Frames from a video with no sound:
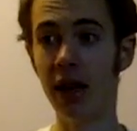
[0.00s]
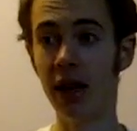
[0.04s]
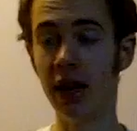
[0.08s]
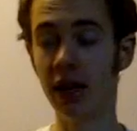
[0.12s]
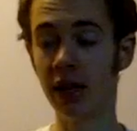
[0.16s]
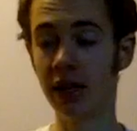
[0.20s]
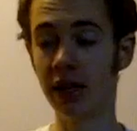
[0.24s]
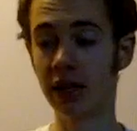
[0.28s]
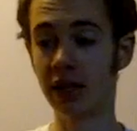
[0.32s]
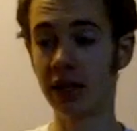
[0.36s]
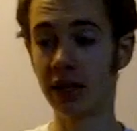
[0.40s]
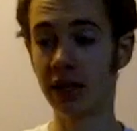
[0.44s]

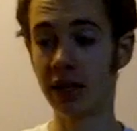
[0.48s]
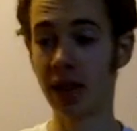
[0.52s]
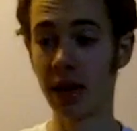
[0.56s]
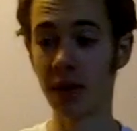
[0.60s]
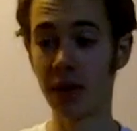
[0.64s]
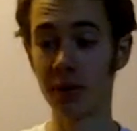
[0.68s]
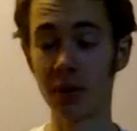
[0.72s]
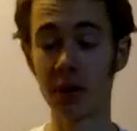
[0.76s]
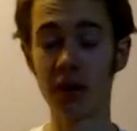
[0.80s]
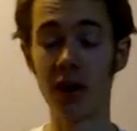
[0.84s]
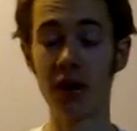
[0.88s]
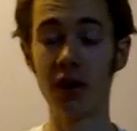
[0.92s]
and
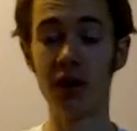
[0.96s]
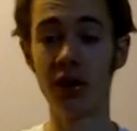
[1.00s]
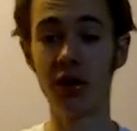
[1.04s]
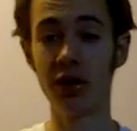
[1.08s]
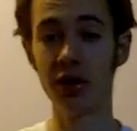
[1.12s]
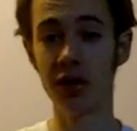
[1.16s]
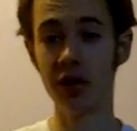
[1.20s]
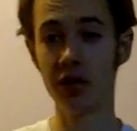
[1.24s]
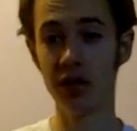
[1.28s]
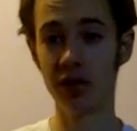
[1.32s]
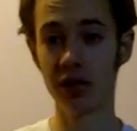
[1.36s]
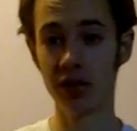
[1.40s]
accept
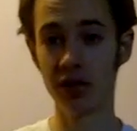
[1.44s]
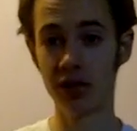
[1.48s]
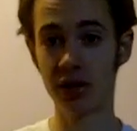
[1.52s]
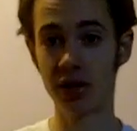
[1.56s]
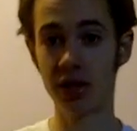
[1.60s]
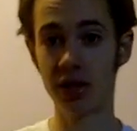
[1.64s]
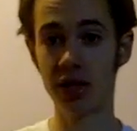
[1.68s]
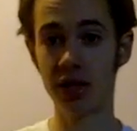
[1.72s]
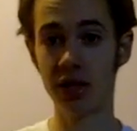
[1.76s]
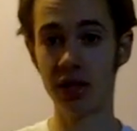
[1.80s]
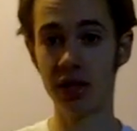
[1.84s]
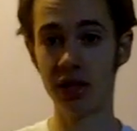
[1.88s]
all these
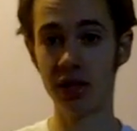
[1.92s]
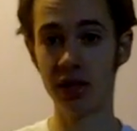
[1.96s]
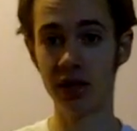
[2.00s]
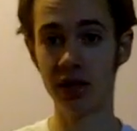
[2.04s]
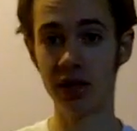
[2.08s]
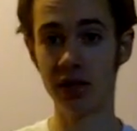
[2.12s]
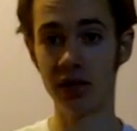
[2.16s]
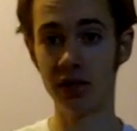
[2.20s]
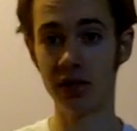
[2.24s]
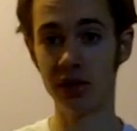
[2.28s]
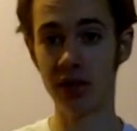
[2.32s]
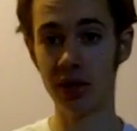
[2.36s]
crazy
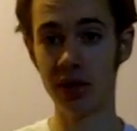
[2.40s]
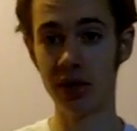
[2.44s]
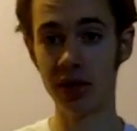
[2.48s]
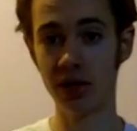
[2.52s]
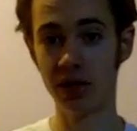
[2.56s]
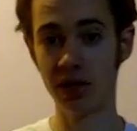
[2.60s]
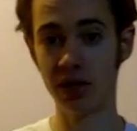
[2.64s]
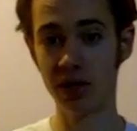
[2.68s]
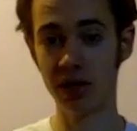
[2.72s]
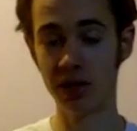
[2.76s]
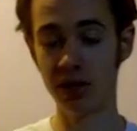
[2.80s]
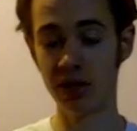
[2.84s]

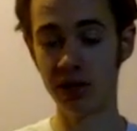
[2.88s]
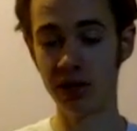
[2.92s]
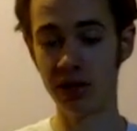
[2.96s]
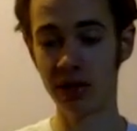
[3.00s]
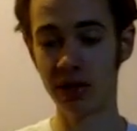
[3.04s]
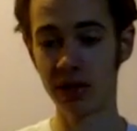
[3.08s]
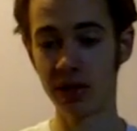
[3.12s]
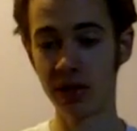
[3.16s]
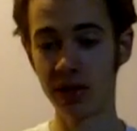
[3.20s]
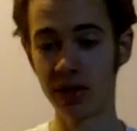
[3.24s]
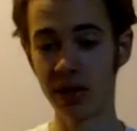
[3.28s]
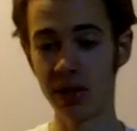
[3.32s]

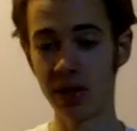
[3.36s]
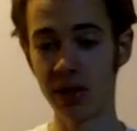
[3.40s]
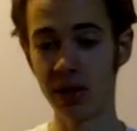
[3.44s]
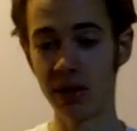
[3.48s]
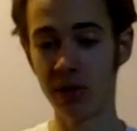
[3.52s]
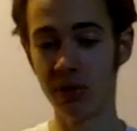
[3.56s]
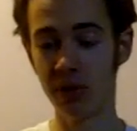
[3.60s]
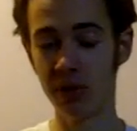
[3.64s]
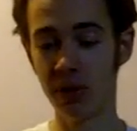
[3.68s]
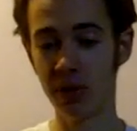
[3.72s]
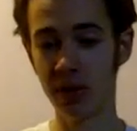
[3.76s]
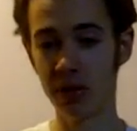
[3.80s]
situations
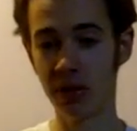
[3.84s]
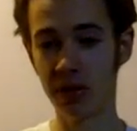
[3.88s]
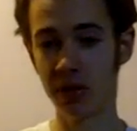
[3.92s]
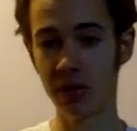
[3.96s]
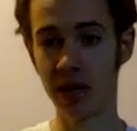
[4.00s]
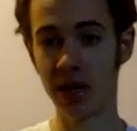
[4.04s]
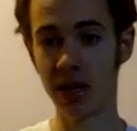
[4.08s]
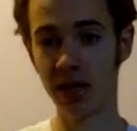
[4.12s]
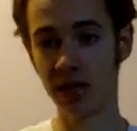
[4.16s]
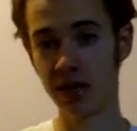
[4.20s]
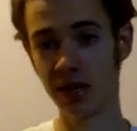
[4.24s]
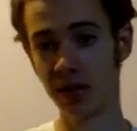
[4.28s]
with a
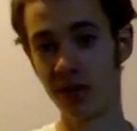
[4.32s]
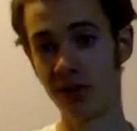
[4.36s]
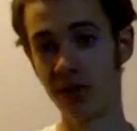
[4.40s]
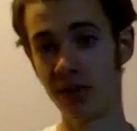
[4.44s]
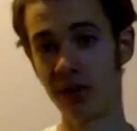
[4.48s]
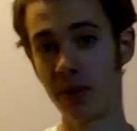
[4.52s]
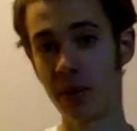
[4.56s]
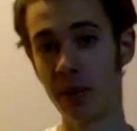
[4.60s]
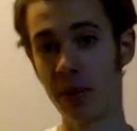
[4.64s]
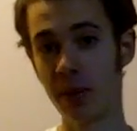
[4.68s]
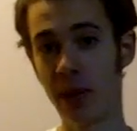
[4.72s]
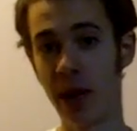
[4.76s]
sense
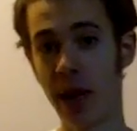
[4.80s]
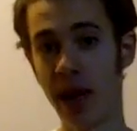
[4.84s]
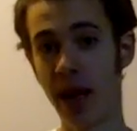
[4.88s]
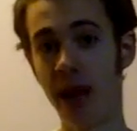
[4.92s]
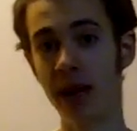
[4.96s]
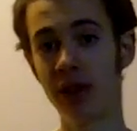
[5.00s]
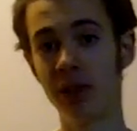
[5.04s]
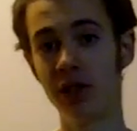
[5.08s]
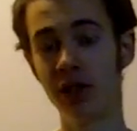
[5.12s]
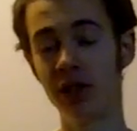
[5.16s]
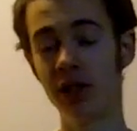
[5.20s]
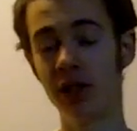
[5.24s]
of
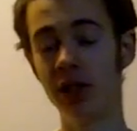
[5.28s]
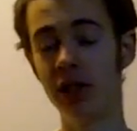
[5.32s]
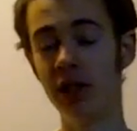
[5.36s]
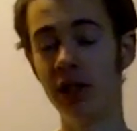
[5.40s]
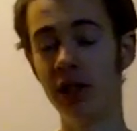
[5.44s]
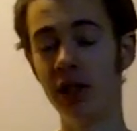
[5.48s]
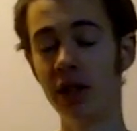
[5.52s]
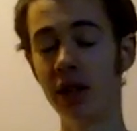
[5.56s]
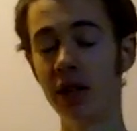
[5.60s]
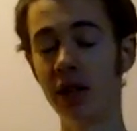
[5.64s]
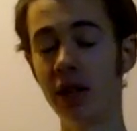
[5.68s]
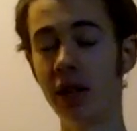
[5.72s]

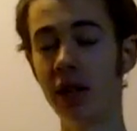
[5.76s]
compassion.